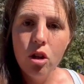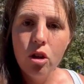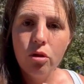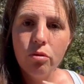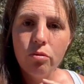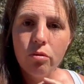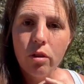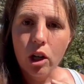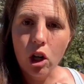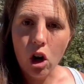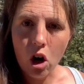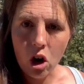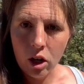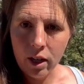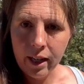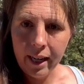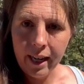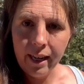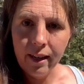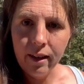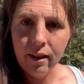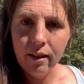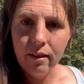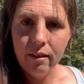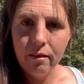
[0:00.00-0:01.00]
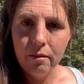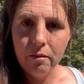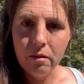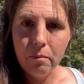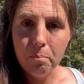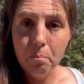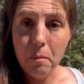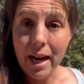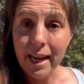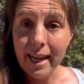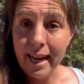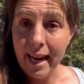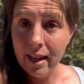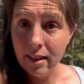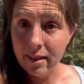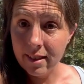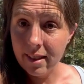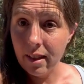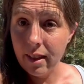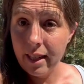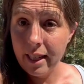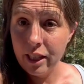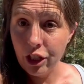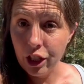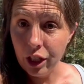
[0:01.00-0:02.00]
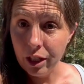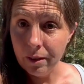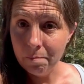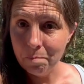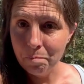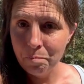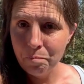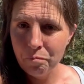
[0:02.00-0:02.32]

regarding my cancellation.